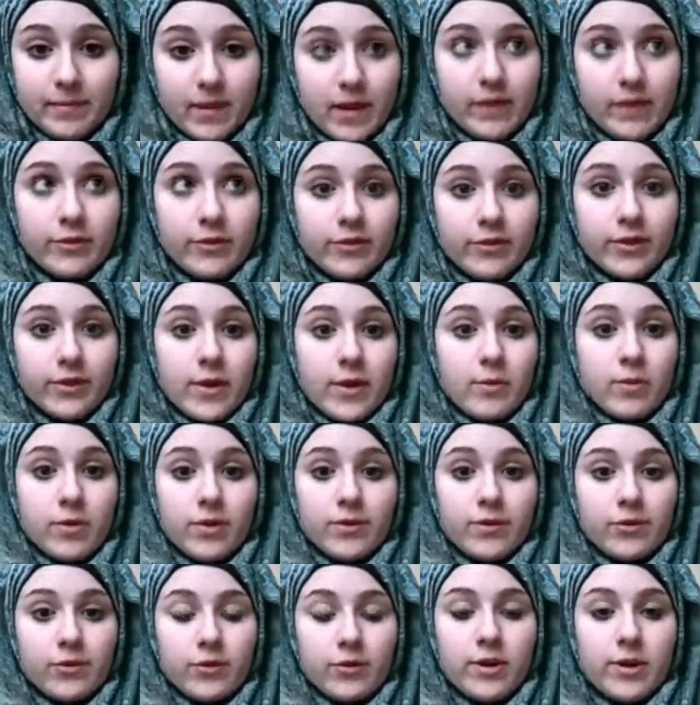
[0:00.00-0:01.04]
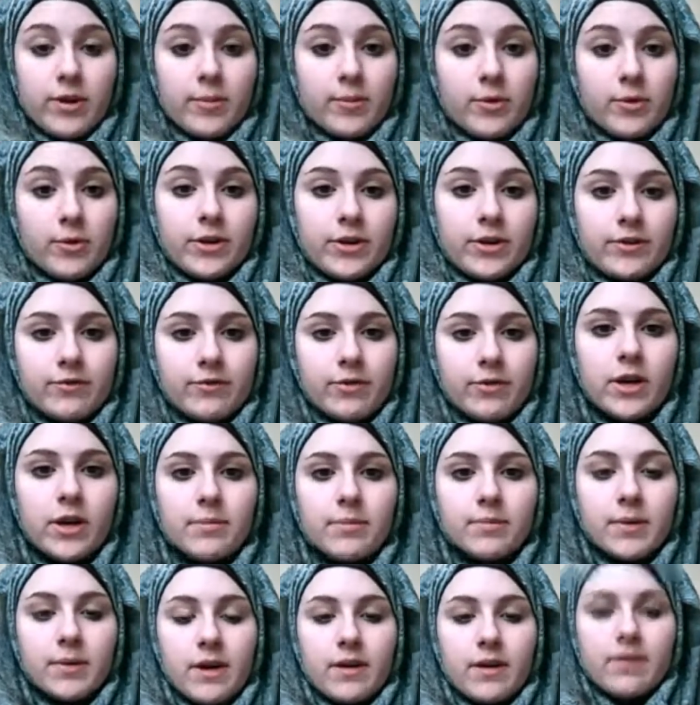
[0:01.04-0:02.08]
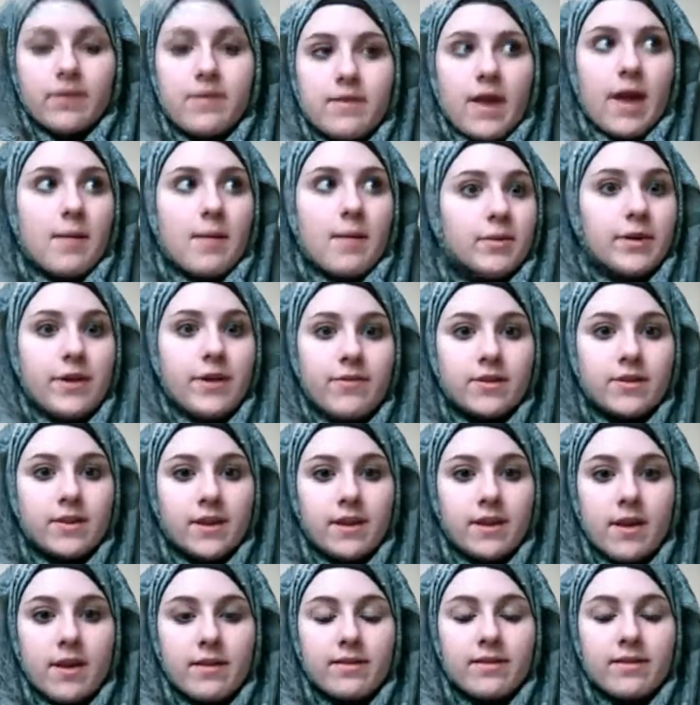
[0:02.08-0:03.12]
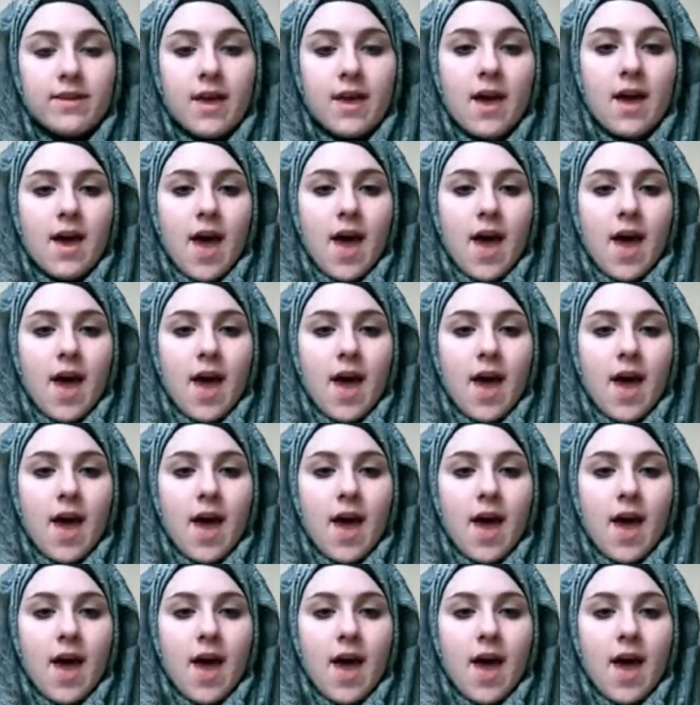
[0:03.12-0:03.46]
I was just like, well, screw it, I'm going to convert because I believe in this.